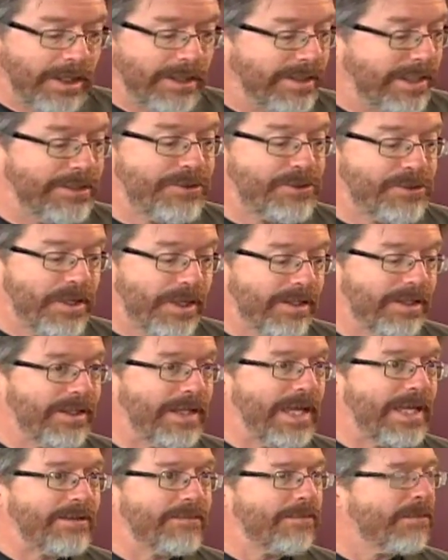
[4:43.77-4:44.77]
It's
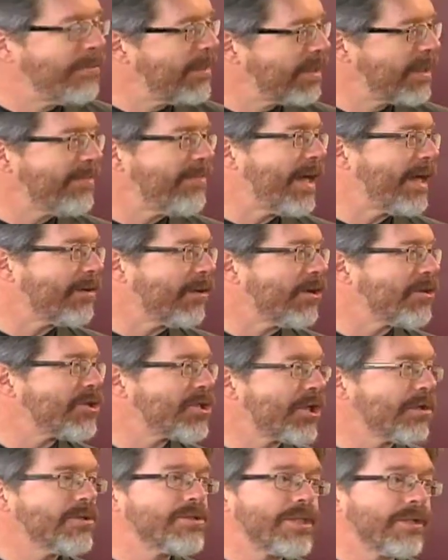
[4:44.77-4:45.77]
and I mean they've had art
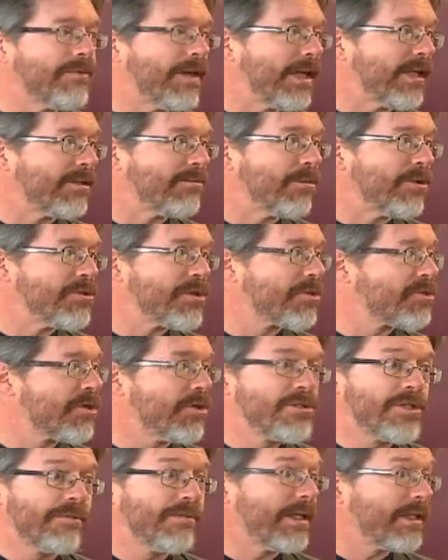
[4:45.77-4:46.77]
shows, they've had music
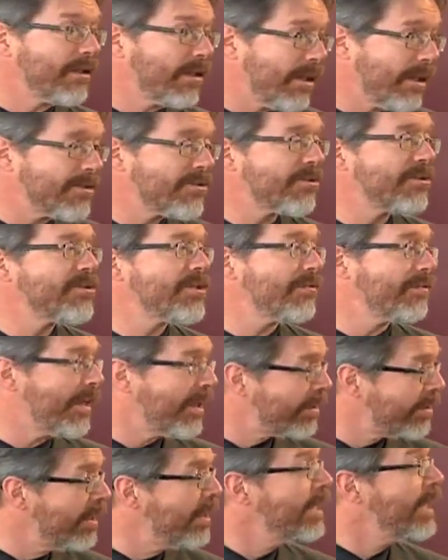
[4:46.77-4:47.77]
shows, they've had concerts,
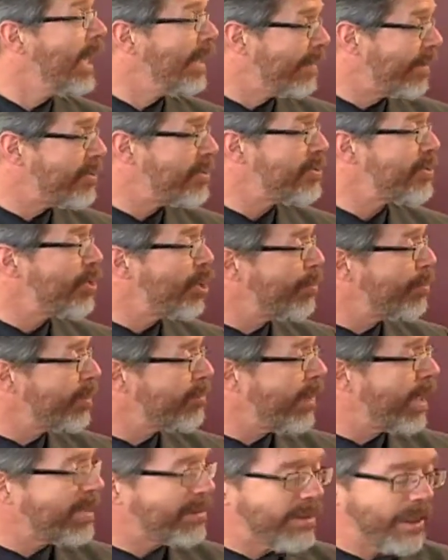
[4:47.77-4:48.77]
and this is an open
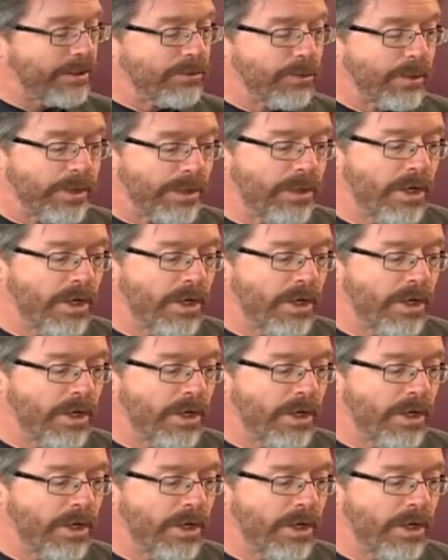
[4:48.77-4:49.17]
mic night. We're